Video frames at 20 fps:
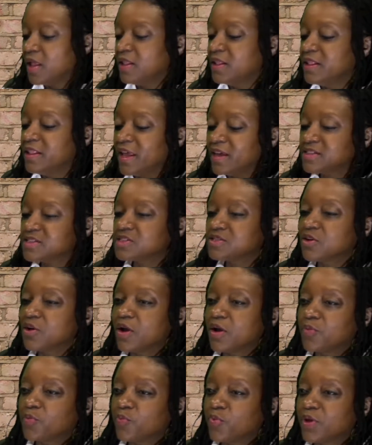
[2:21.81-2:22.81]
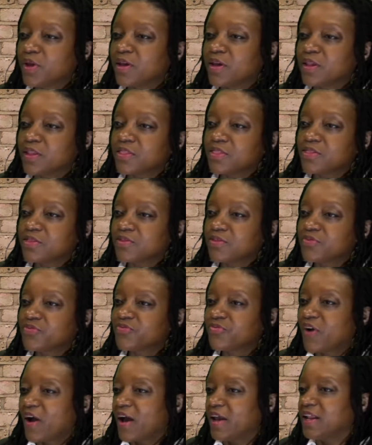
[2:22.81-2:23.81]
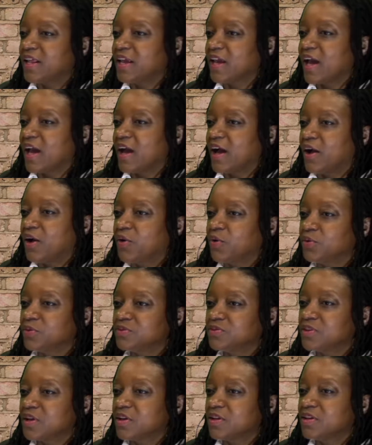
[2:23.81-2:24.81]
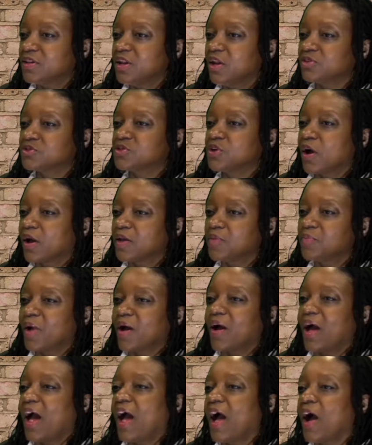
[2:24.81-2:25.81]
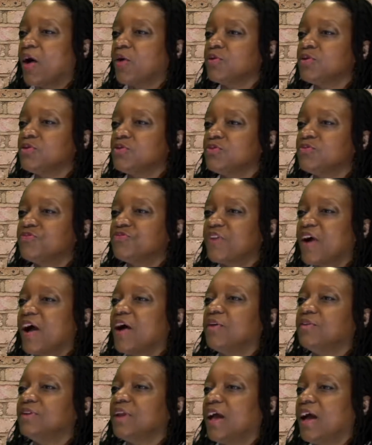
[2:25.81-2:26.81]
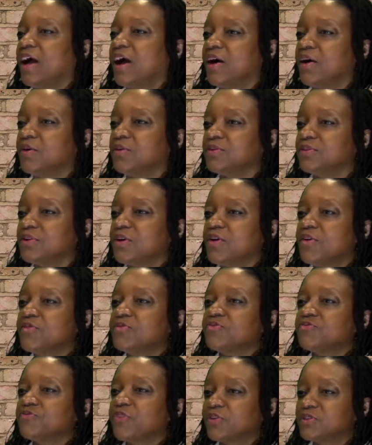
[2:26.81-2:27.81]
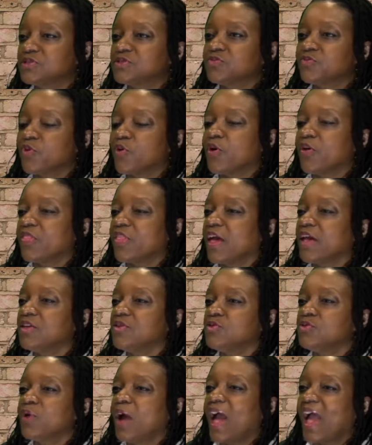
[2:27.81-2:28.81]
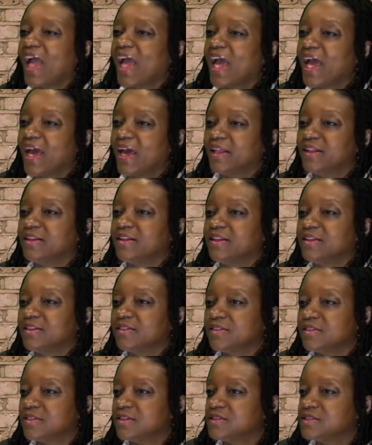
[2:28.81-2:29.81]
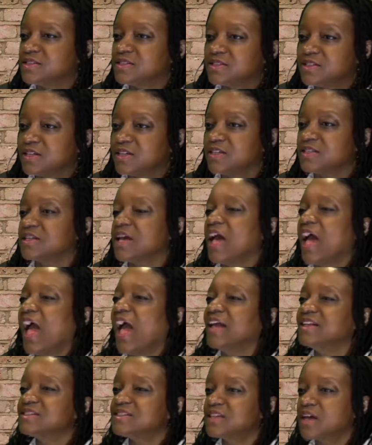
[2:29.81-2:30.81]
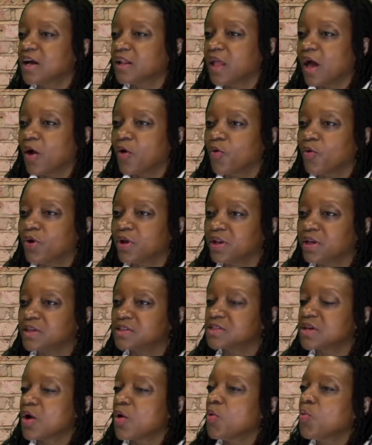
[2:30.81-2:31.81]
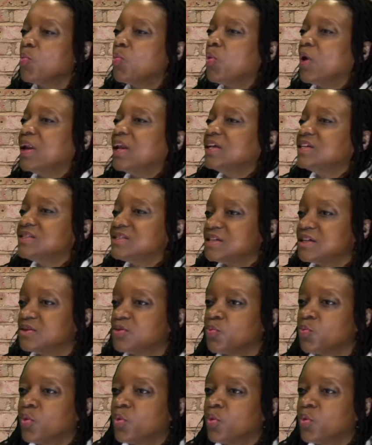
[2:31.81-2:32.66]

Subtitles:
Let's start with finding out, talking about how you found out, first of all, that you had the disease, and tell our audience, what is it?